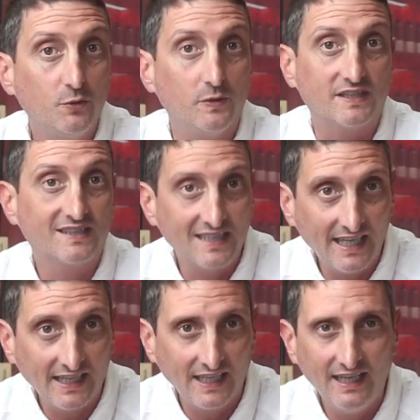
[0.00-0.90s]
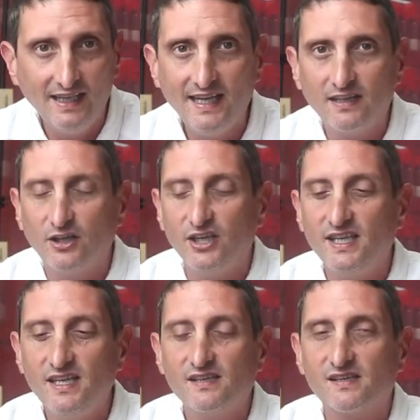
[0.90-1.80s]
do its thing and let the
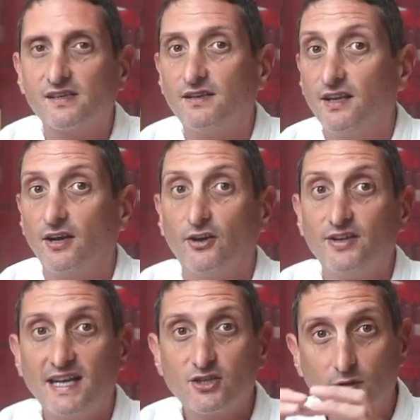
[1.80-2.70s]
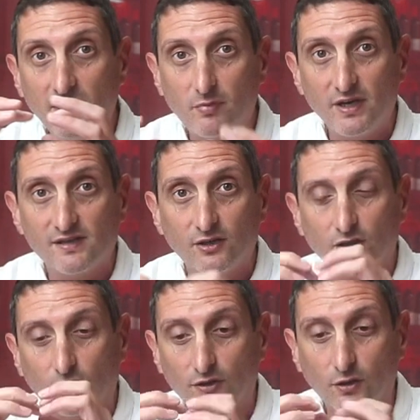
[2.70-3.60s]
yeasts that are naturally
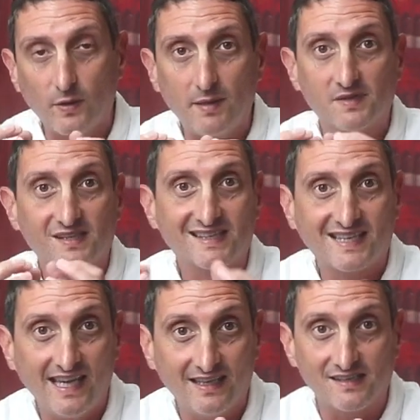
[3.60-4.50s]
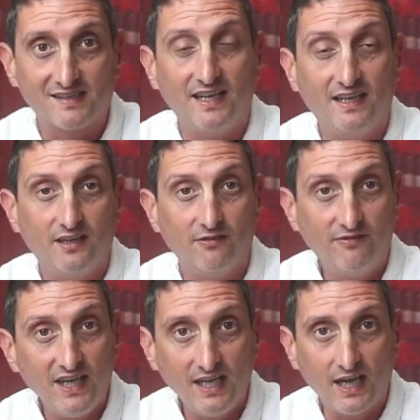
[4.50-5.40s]
present on the grape skins in the
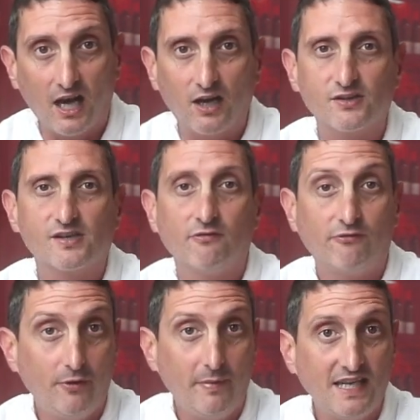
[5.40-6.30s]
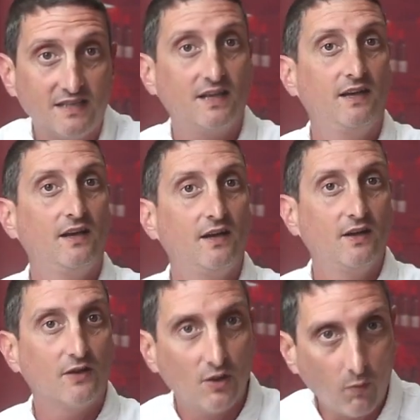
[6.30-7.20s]
vineyards ferment
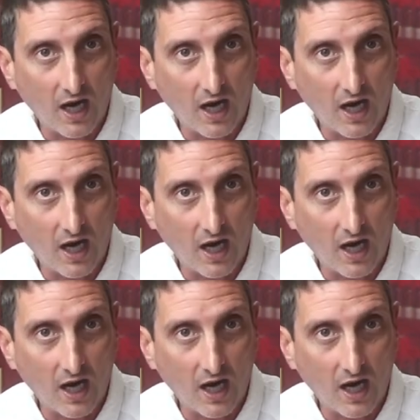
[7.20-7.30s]
the